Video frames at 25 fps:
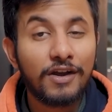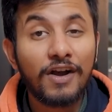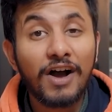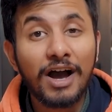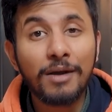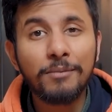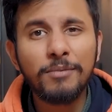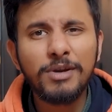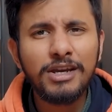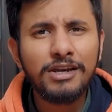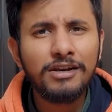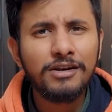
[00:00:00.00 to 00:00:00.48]

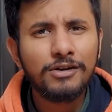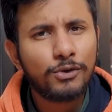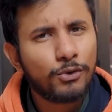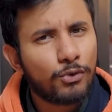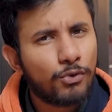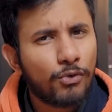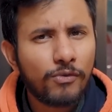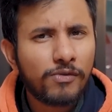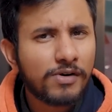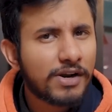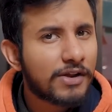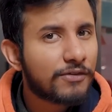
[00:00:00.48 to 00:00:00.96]
I mean,
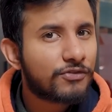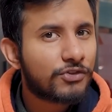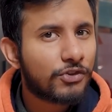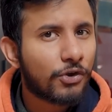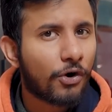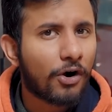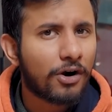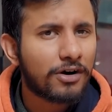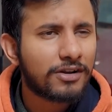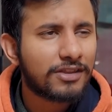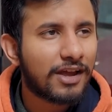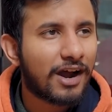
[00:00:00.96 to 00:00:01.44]
who would have
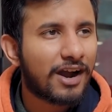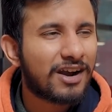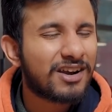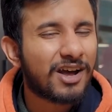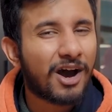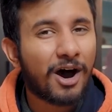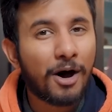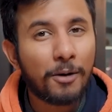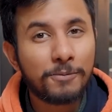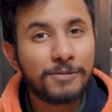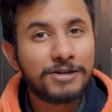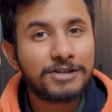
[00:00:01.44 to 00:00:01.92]
thought
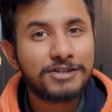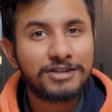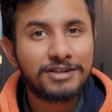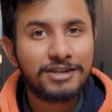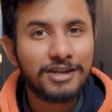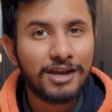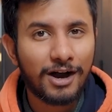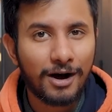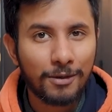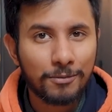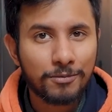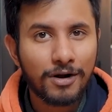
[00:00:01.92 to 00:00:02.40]
that amidst
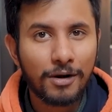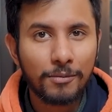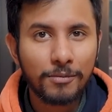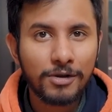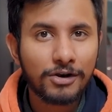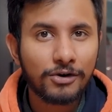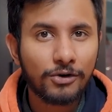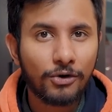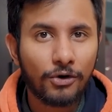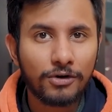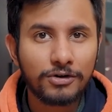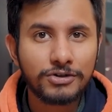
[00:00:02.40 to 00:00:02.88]
the
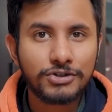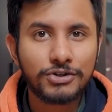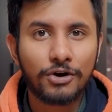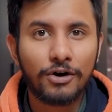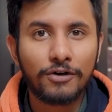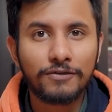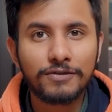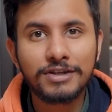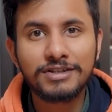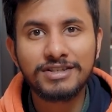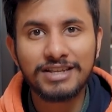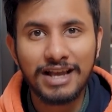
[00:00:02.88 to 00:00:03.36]
upcoming launch
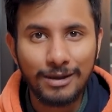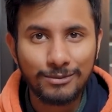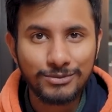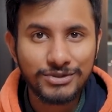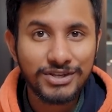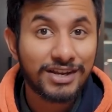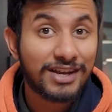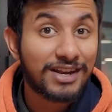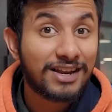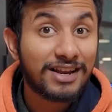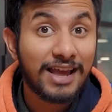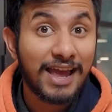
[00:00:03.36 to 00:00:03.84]
of the
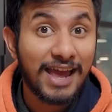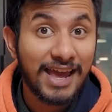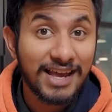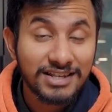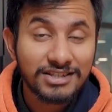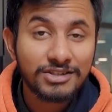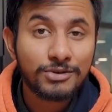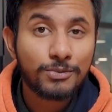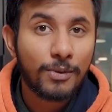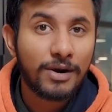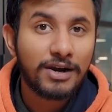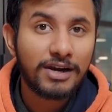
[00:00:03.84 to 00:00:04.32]
Samsung
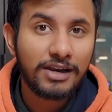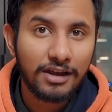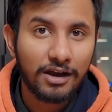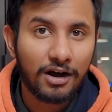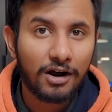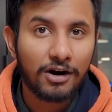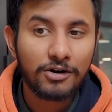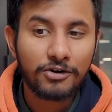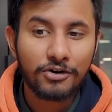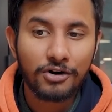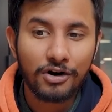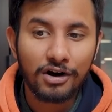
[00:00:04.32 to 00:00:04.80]
S20
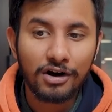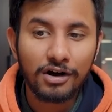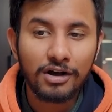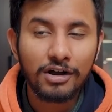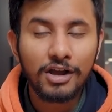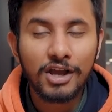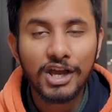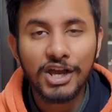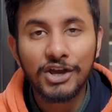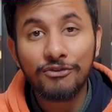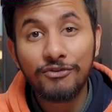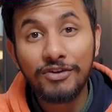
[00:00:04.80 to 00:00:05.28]

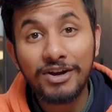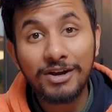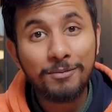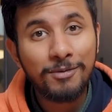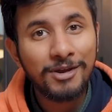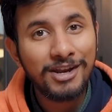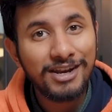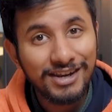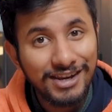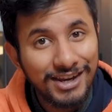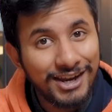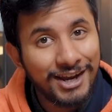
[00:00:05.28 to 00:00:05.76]
Ultra, we'd
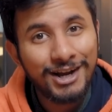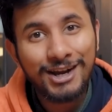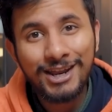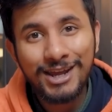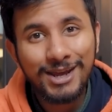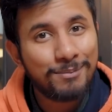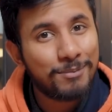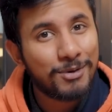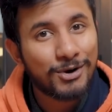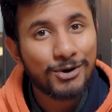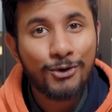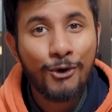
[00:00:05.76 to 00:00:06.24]
be
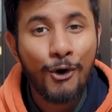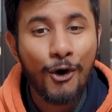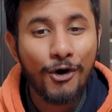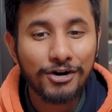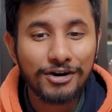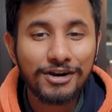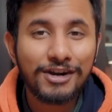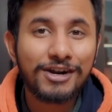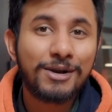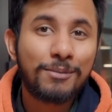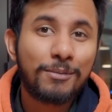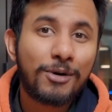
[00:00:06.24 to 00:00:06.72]
knee-deep in
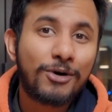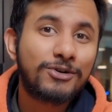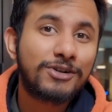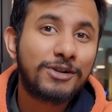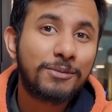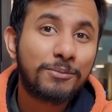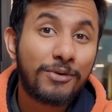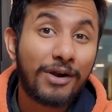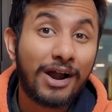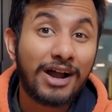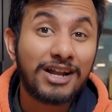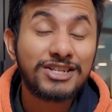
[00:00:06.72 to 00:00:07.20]
content about
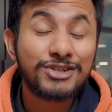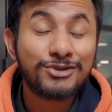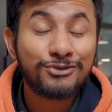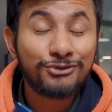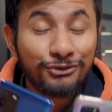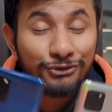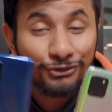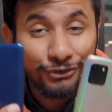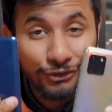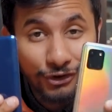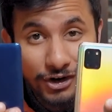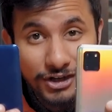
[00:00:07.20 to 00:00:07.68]
the brand's
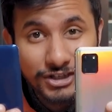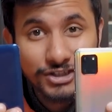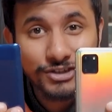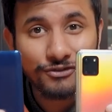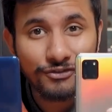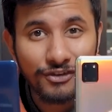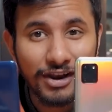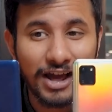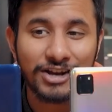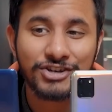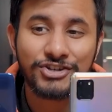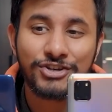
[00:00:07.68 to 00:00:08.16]

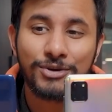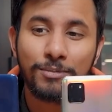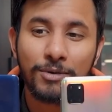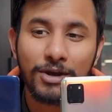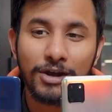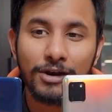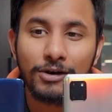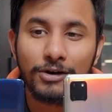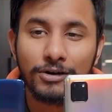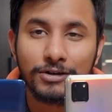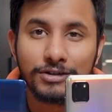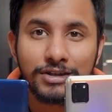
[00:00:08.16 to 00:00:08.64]
first flagship
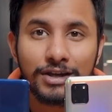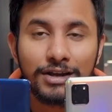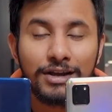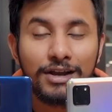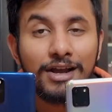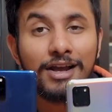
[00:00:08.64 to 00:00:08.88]
killers.